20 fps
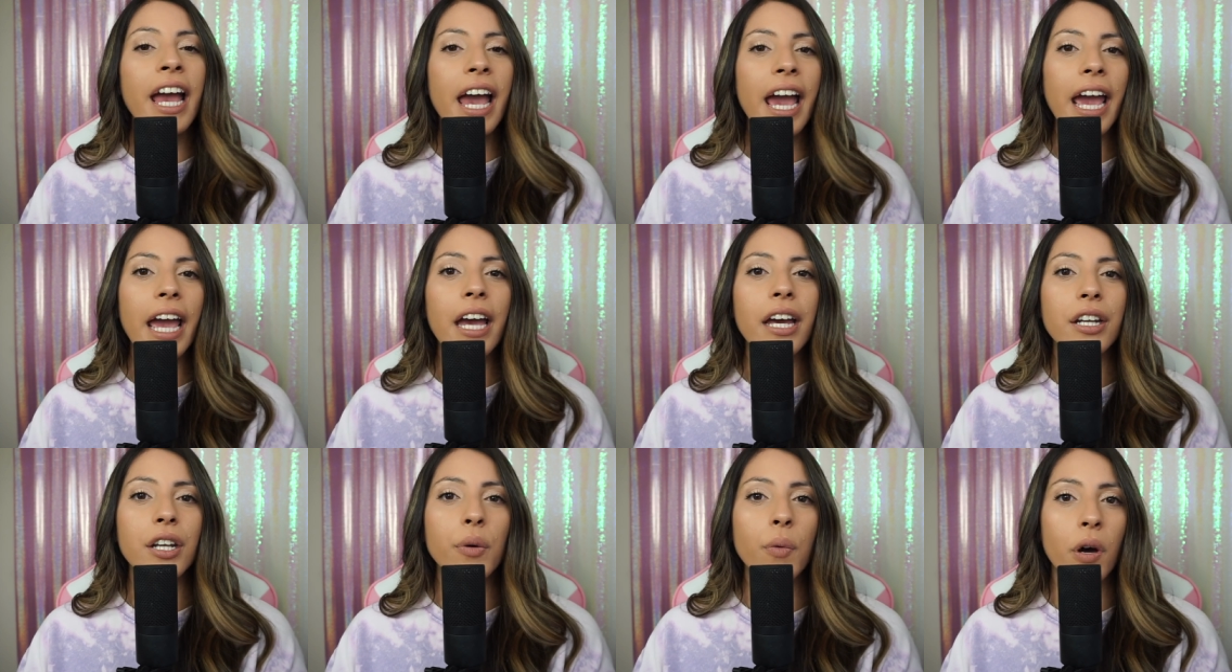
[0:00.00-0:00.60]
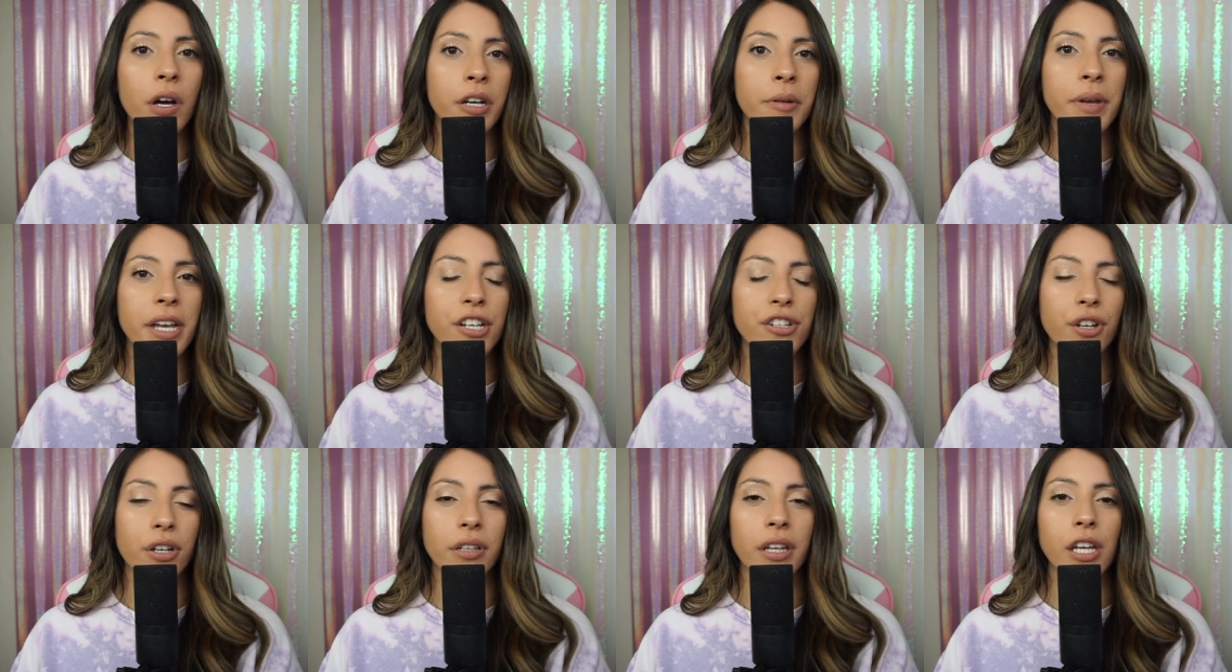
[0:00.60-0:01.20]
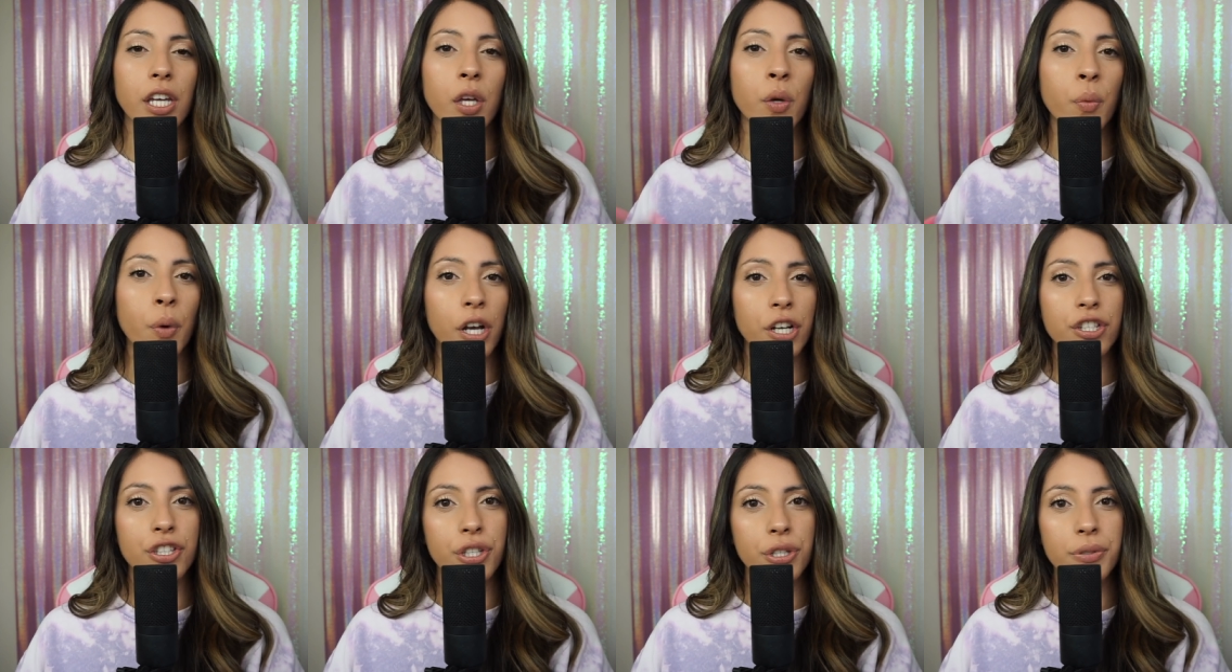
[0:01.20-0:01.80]
and you want to make sure that you
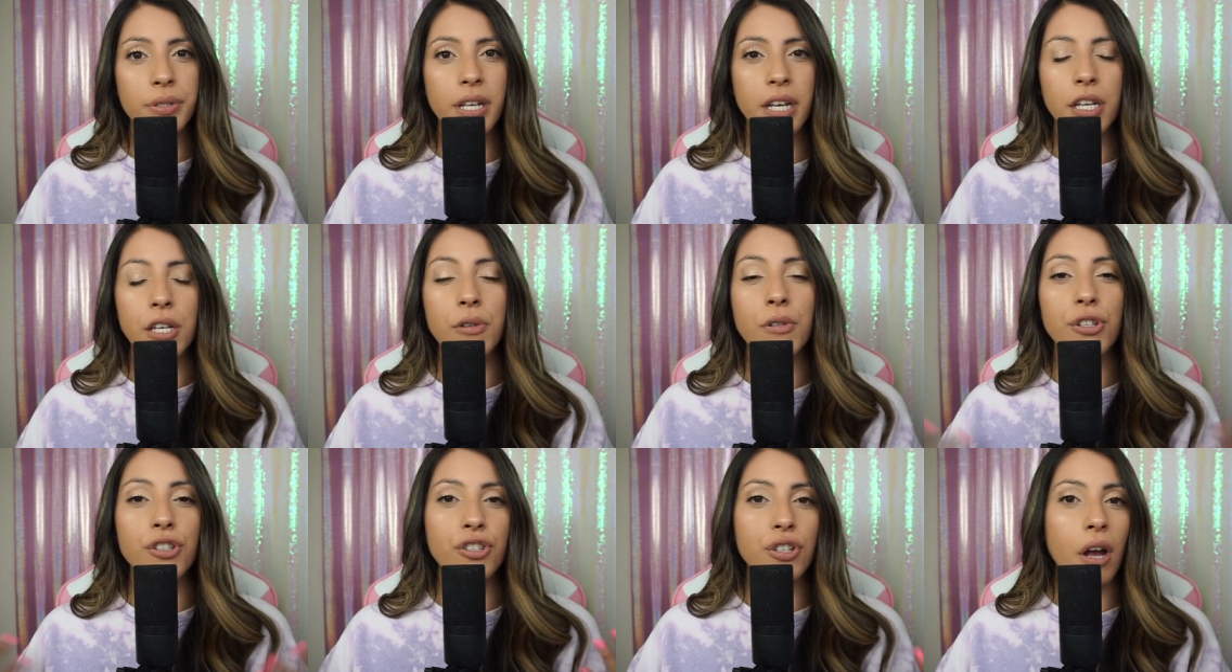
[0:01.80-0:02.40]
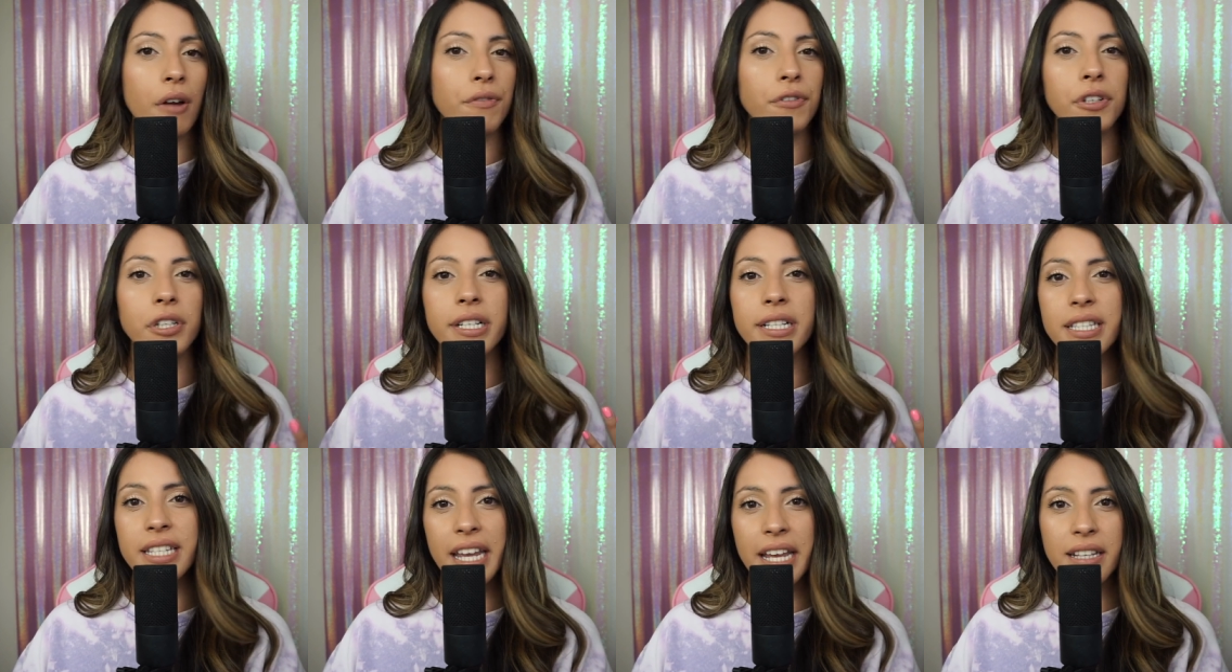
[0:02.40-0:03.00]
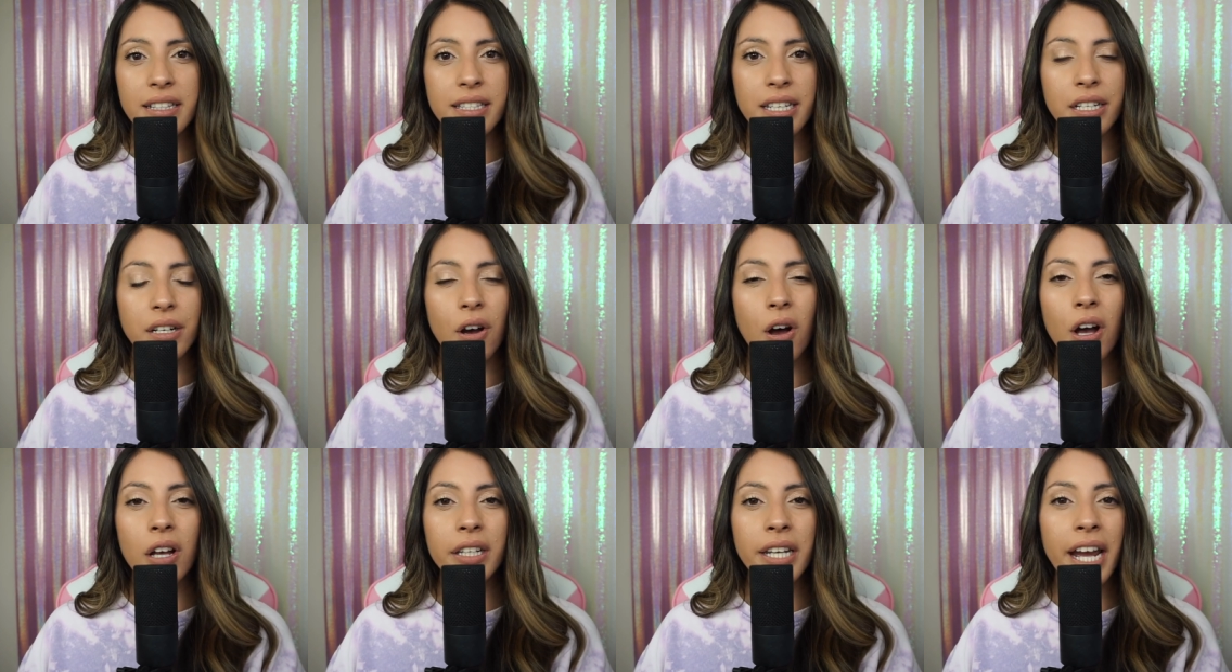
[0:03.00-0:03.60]
wear shoes that you can shuffle and dance in
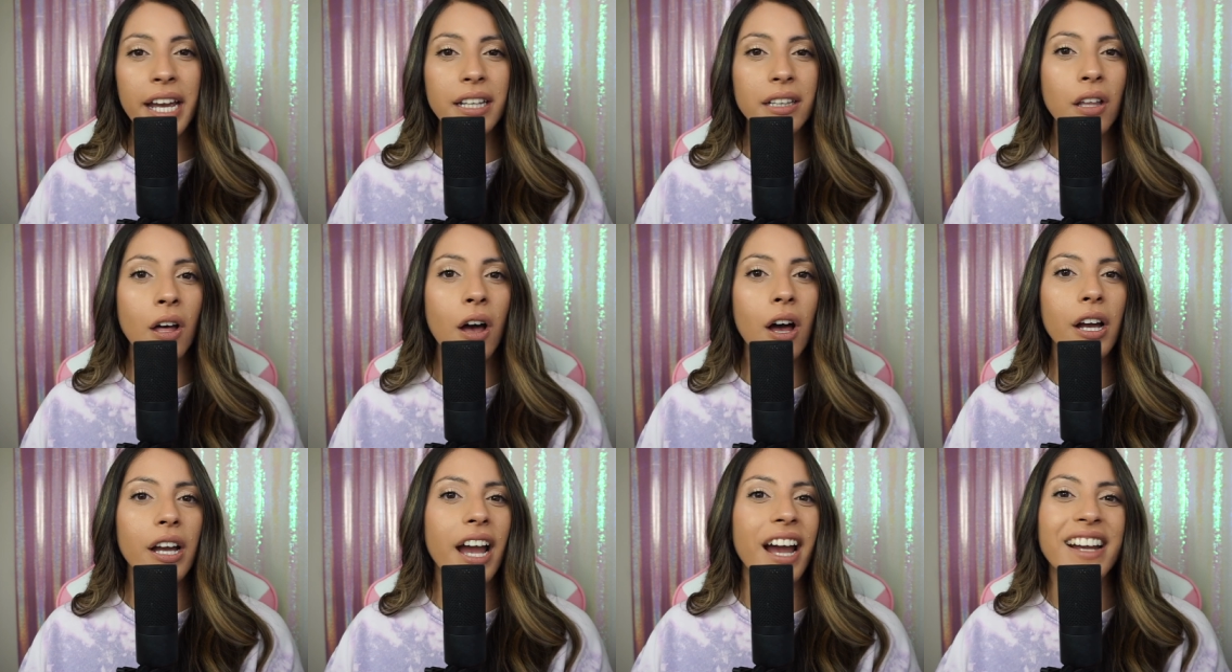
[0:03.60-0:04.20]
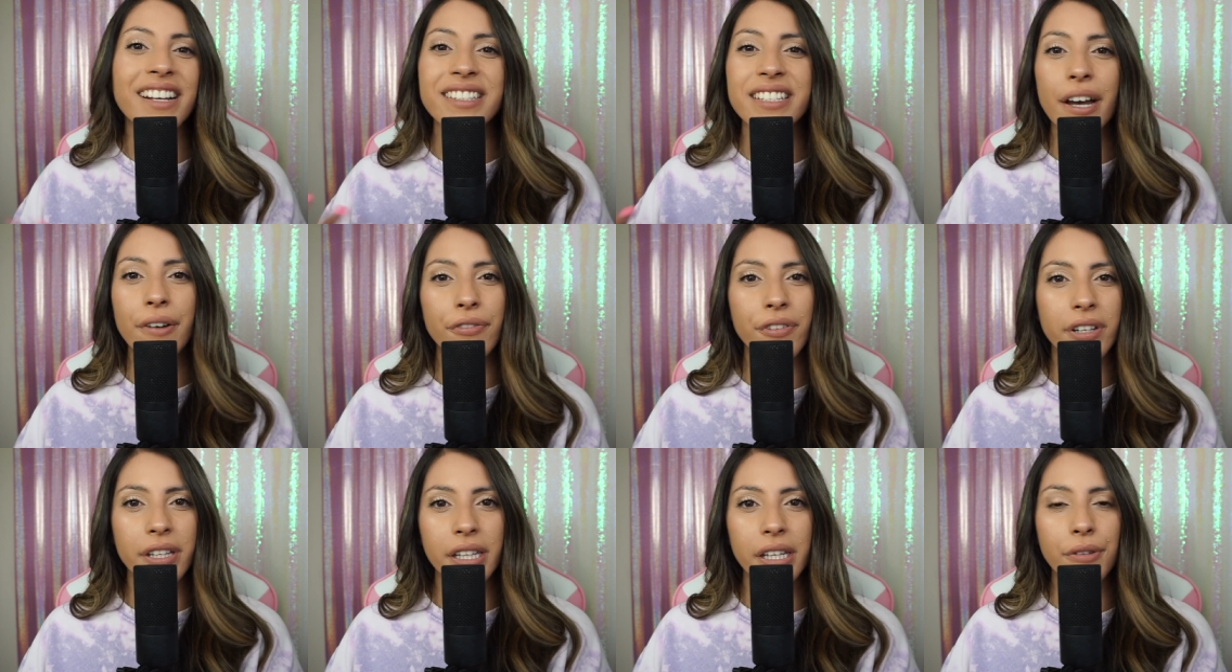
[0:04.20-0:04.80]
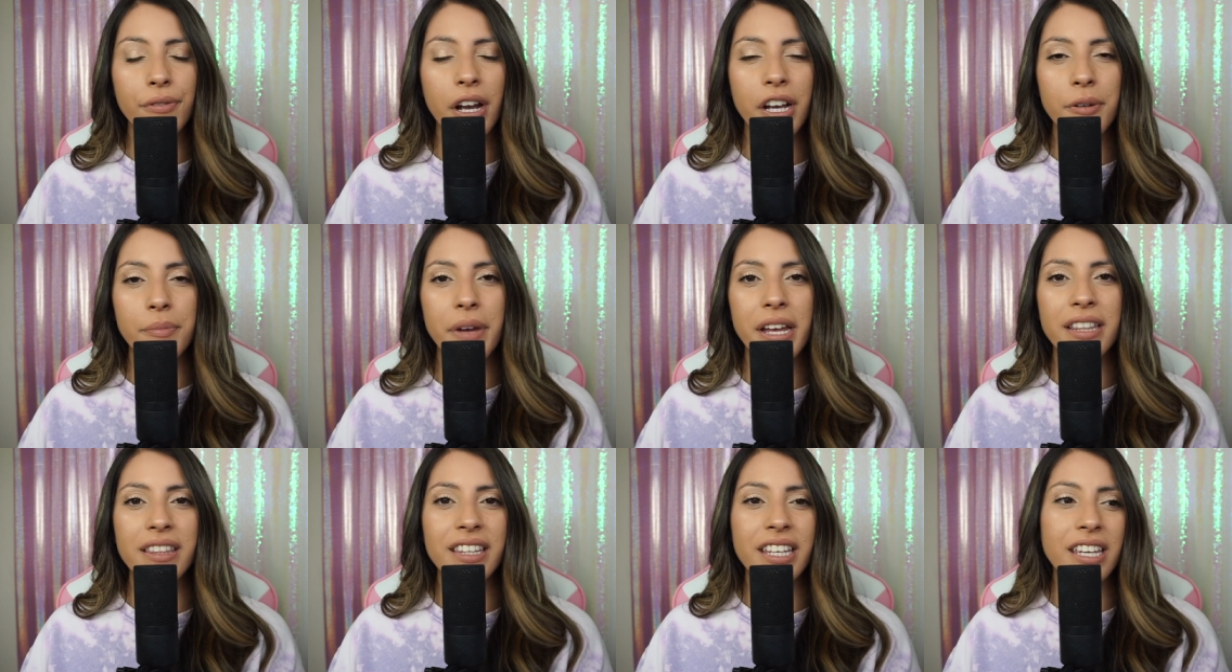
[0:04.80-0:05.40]
all night long, I definitely
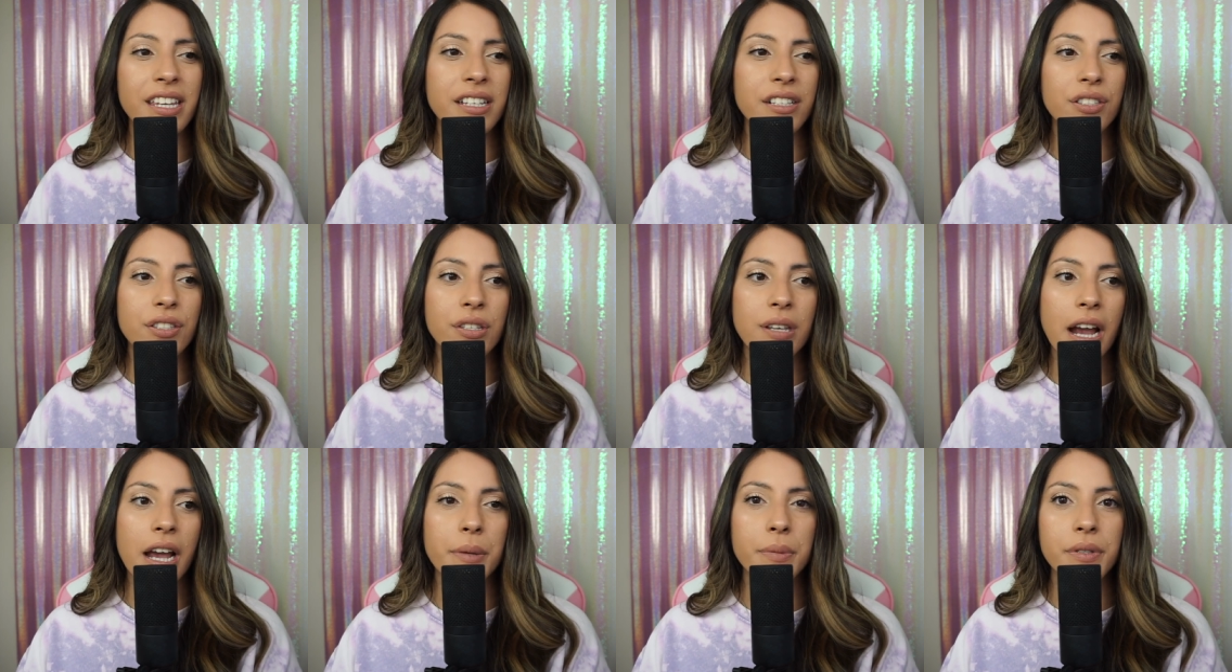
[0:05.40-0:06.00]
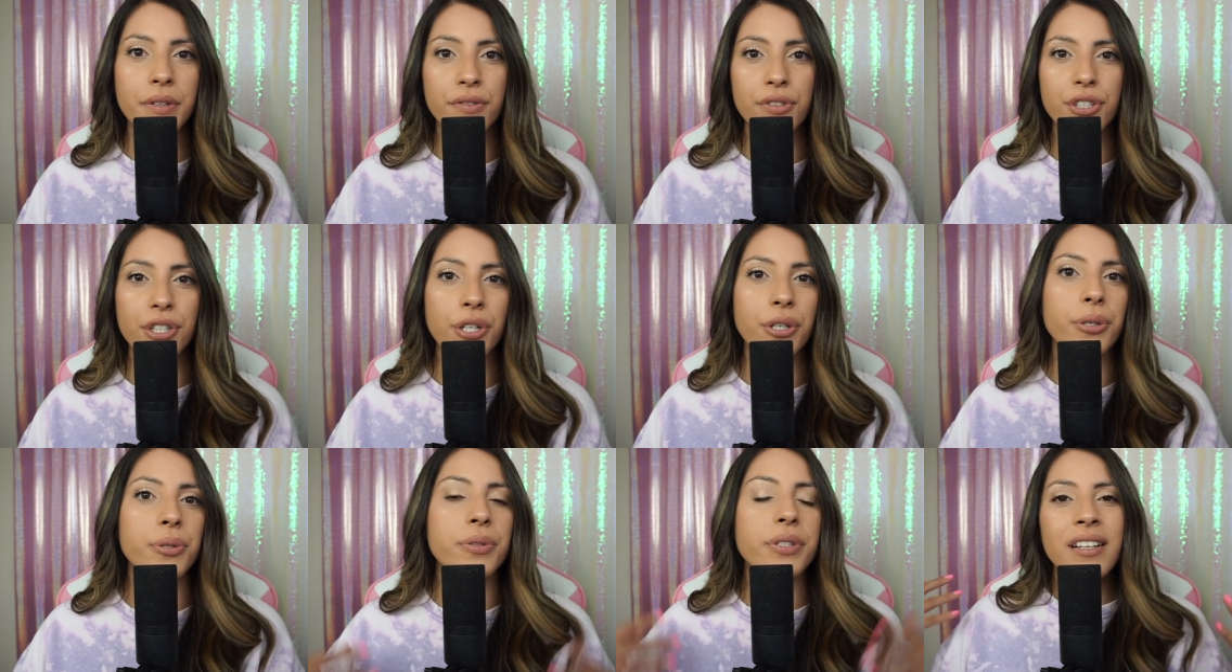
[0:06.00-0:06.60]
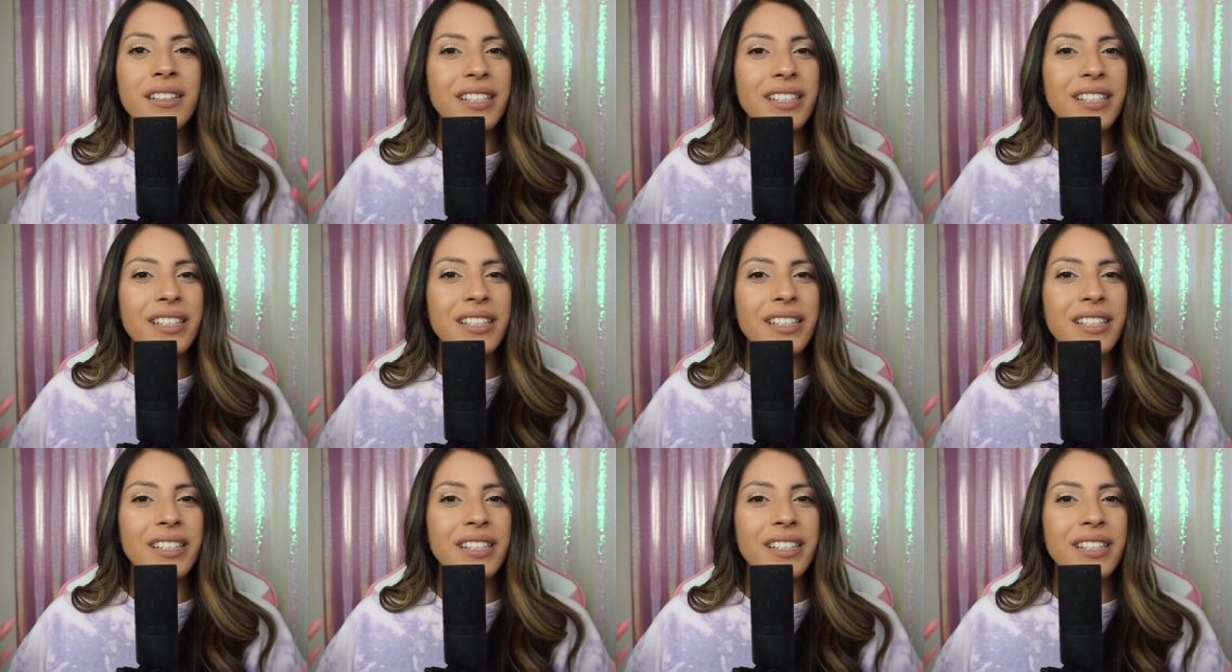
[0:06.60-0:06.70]
recommend these types of shoes.